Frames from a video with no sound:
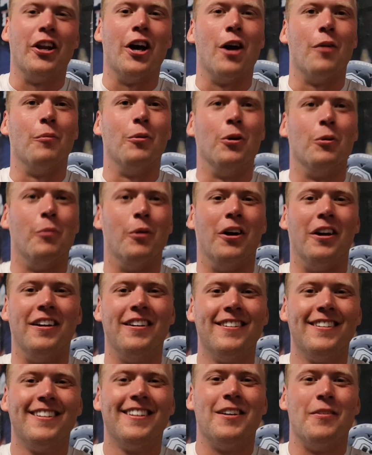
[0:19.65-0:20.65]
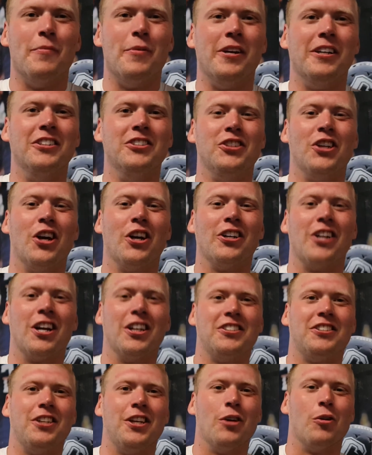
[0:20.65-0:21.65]
number, but me and Jared
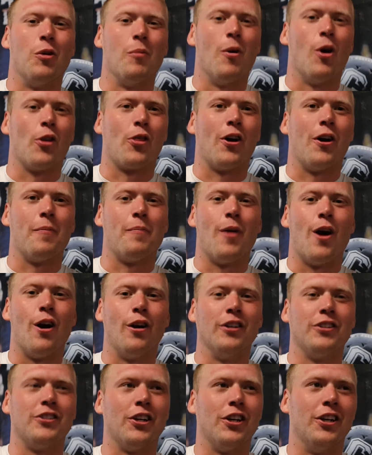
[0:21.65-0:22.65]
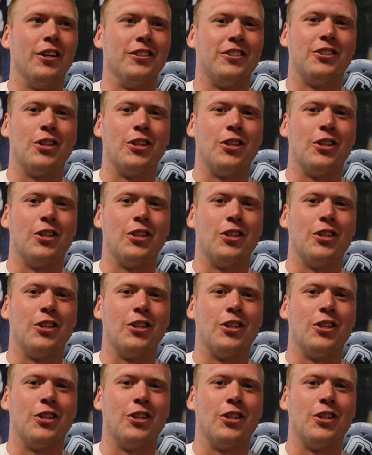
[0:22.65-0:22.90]
Garcia were both on par return,